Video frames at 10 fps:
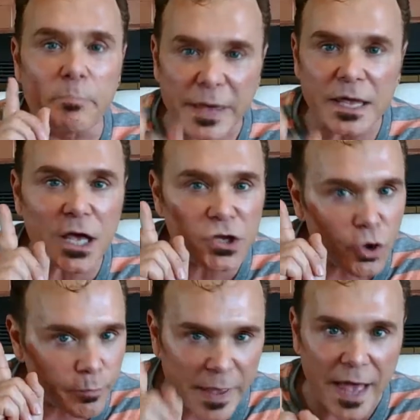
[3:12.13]
Being
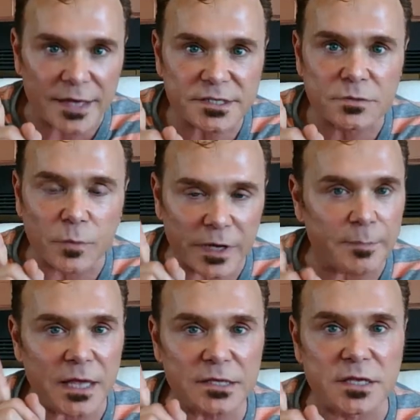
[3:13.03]
your best when
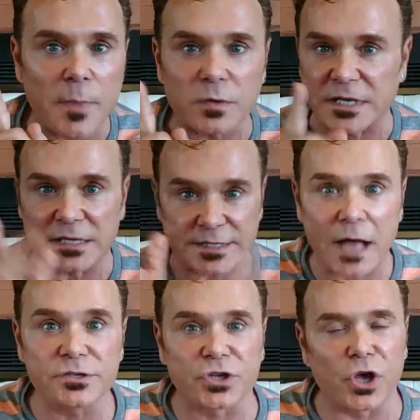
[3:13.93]
it means the most. It
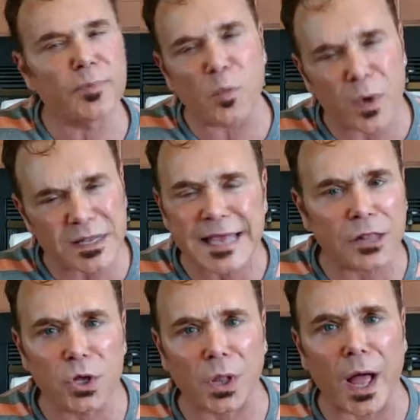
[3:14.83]
sounds good, but what does
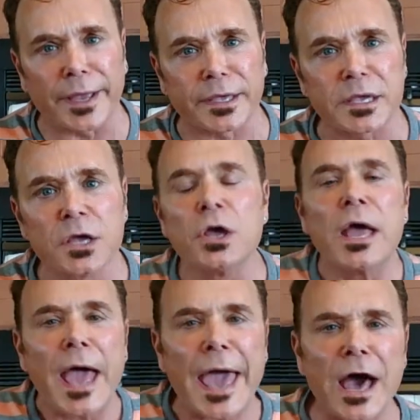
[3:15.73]
that look like?
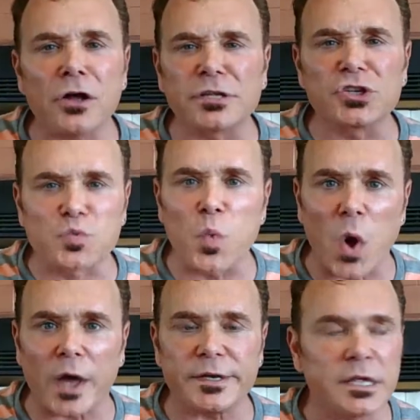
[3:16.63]
How does
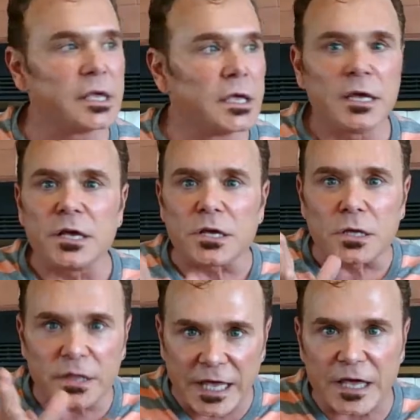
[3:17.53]
one
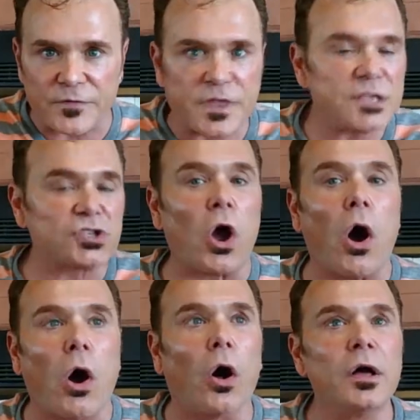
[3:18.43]
leave this
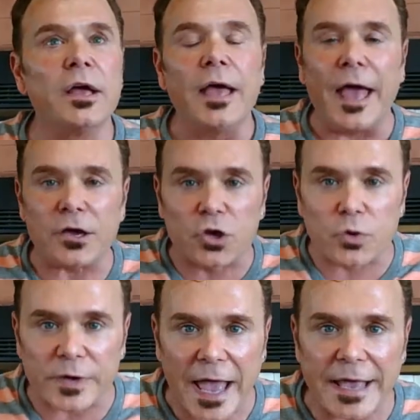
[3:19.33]
call and
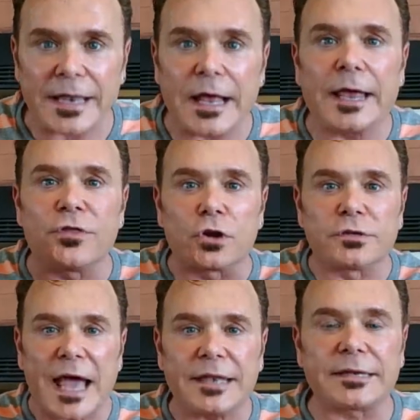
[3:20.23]
create in their
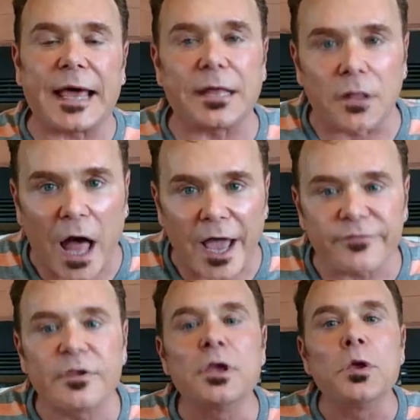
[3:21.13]
day-to-day
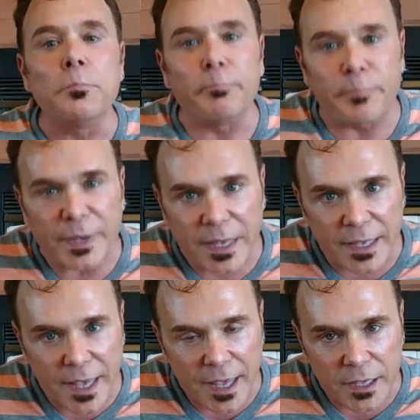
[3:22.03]
life
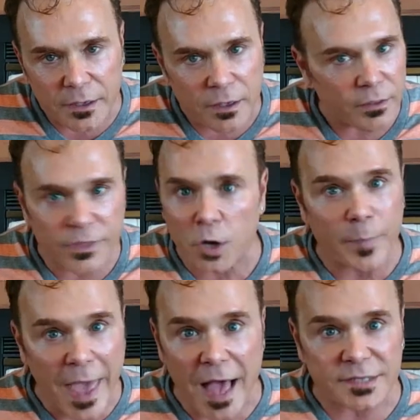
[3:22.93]
being their
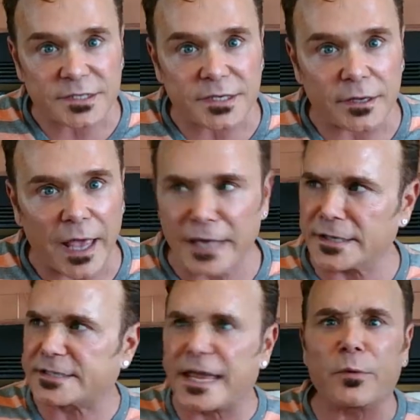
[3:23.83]
best
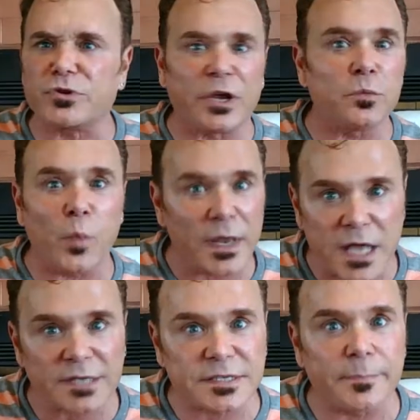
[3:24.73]
and distinguishing
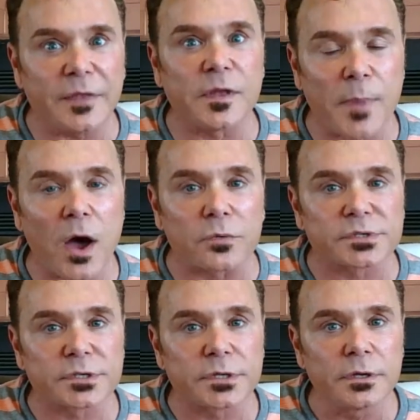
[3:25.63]
when does it mean the
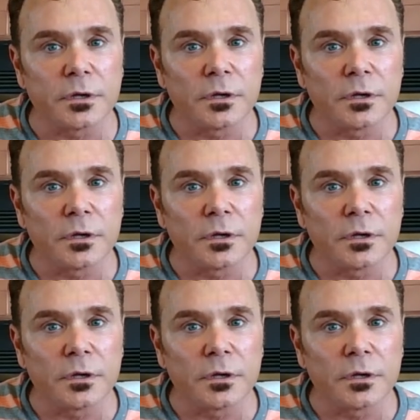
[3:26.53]
most?